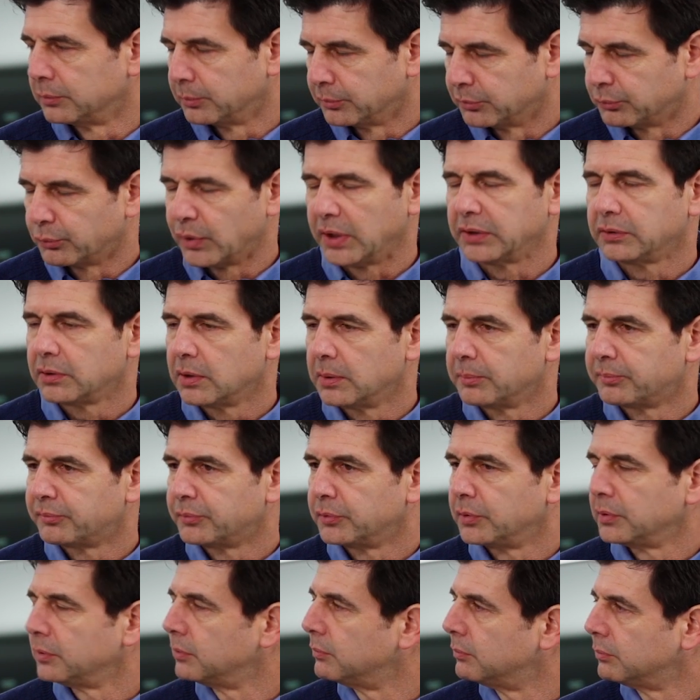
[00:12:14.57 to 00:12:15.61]
There was a ride
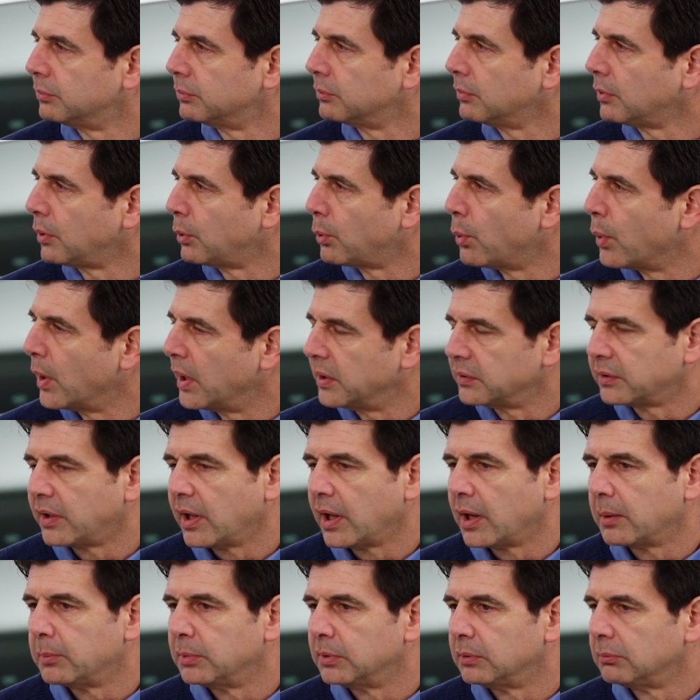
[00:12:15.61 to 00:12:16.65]
comfort, quiet
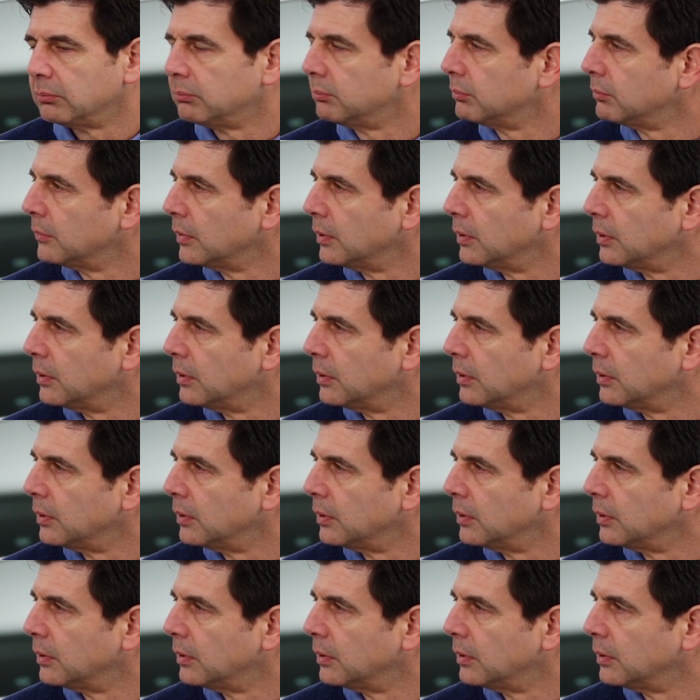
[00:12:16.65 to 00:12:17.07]
cabin,